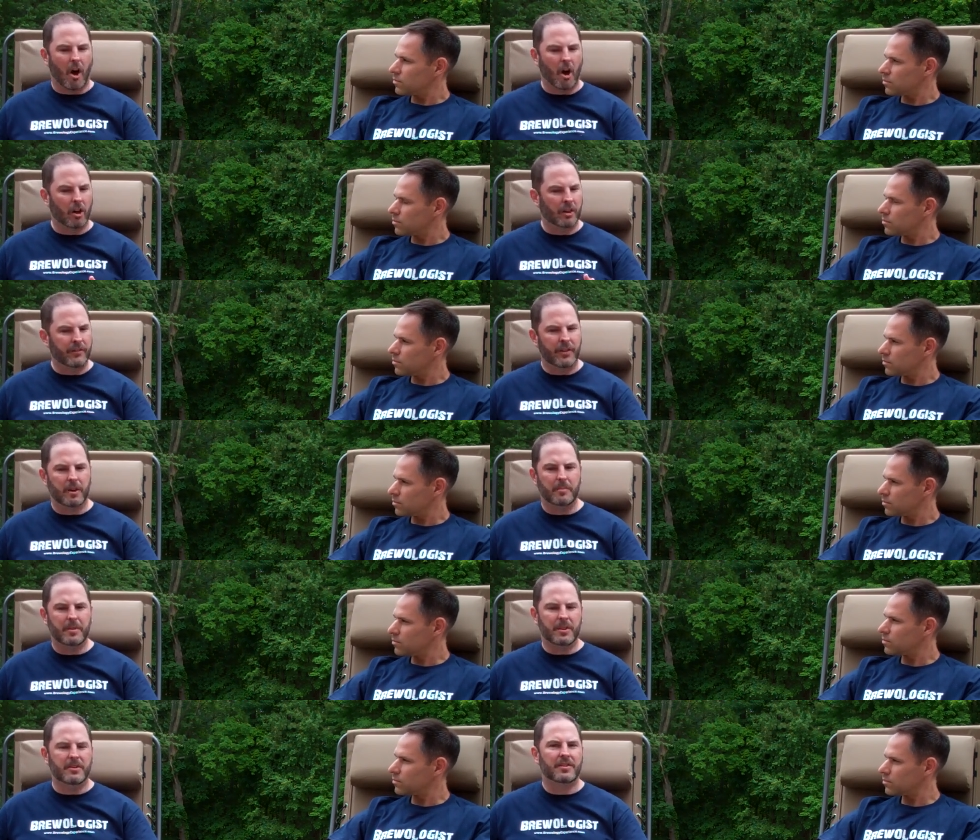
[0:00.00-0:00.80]
Speaker 1: All of
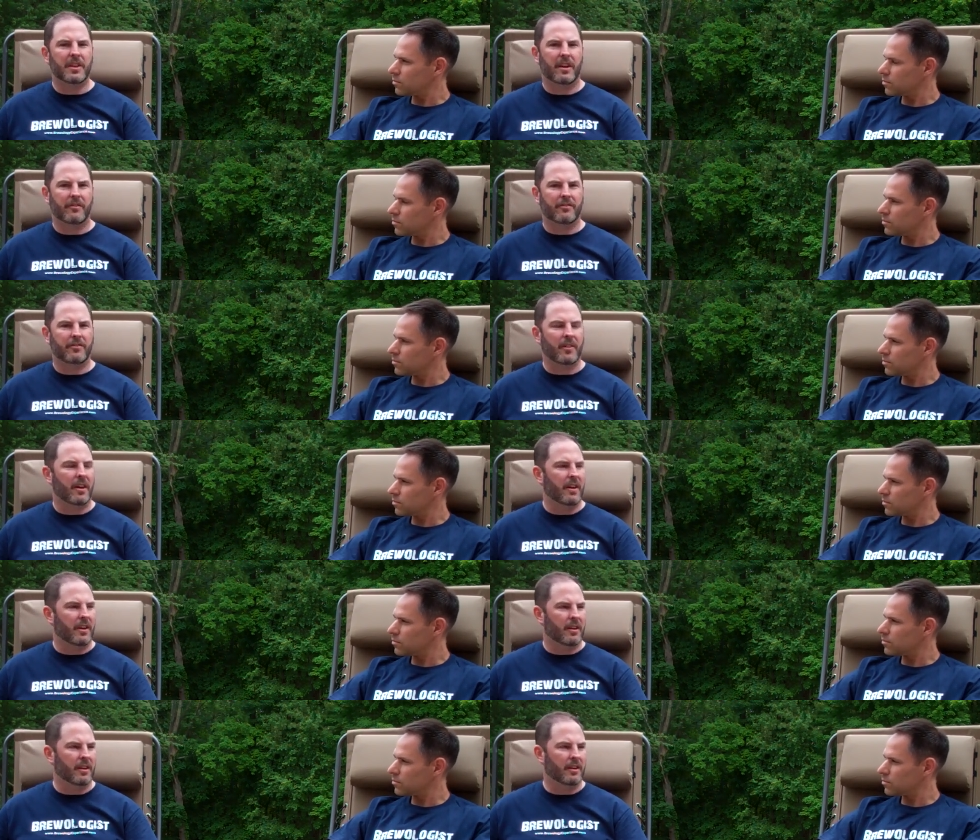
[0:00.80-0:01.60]
their beers have
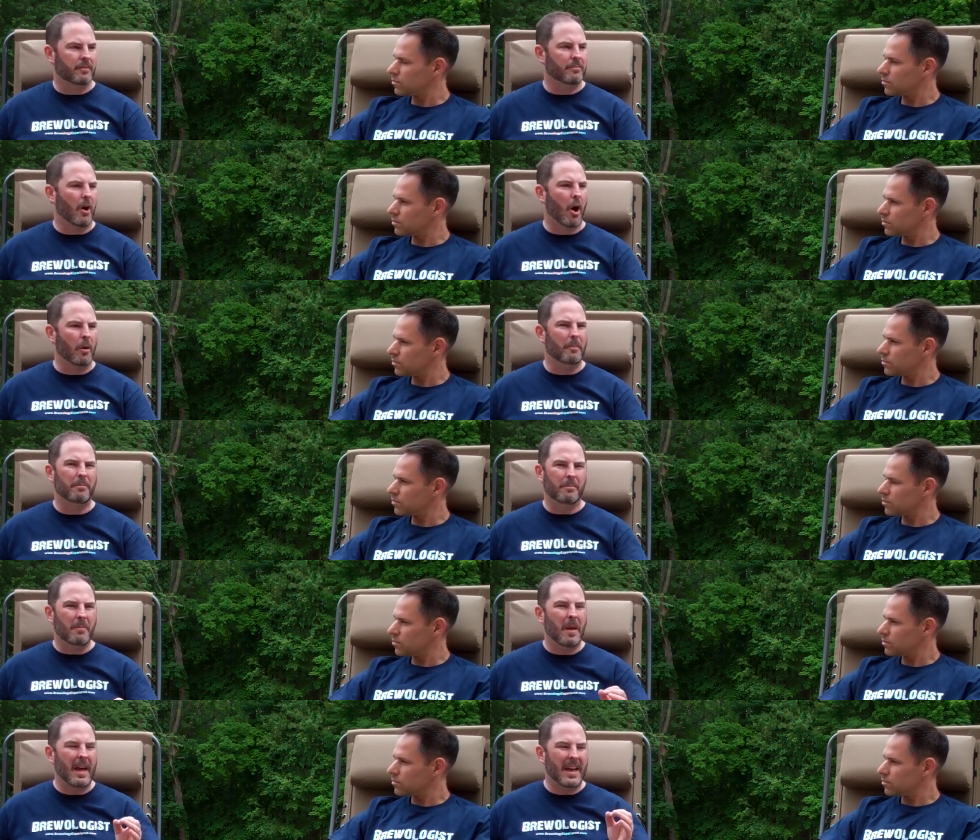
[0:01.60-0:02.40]
uh, are
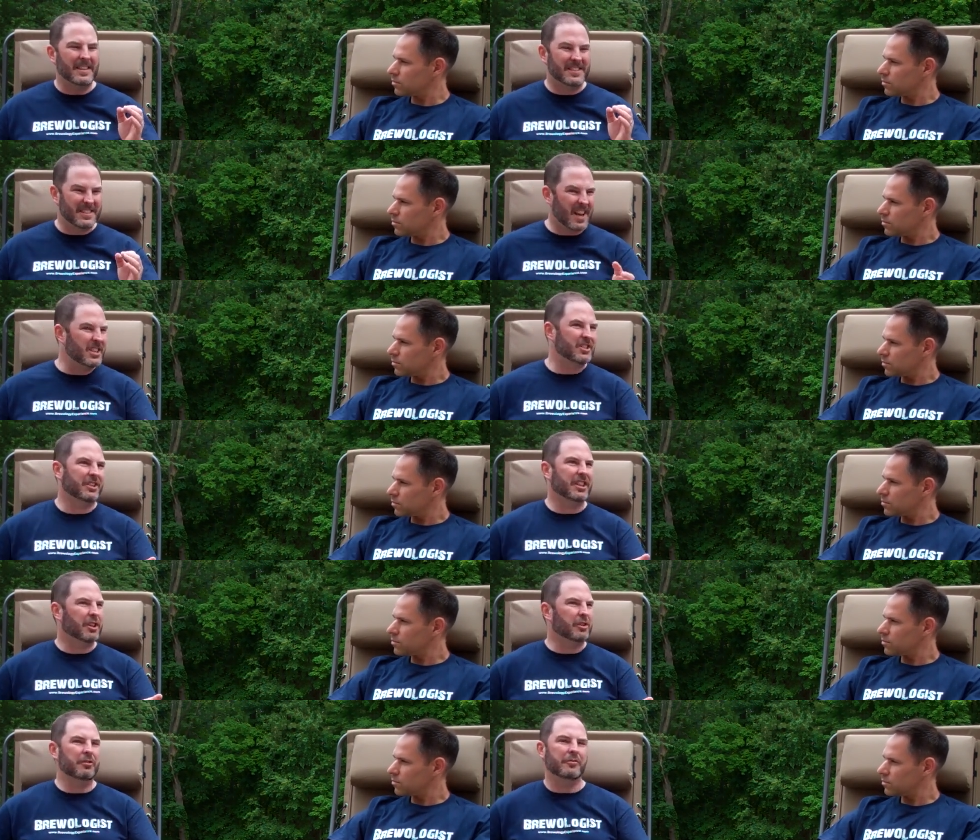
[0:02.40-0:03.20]

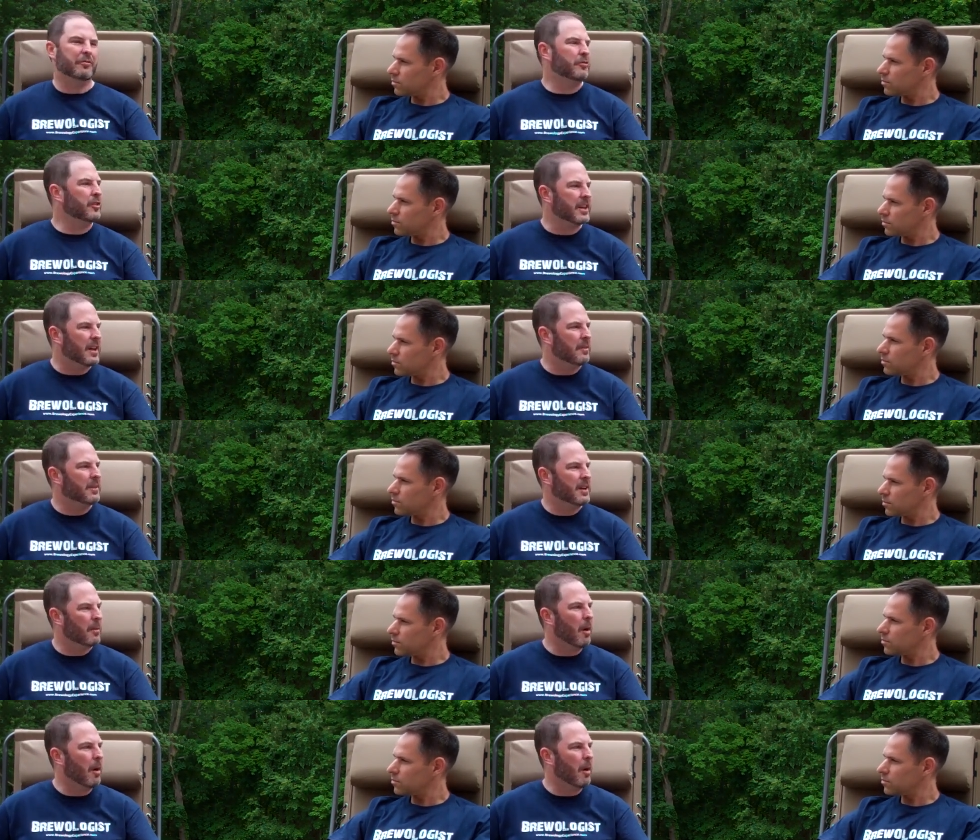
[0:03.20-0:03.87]
essentially gluten-free. I mean,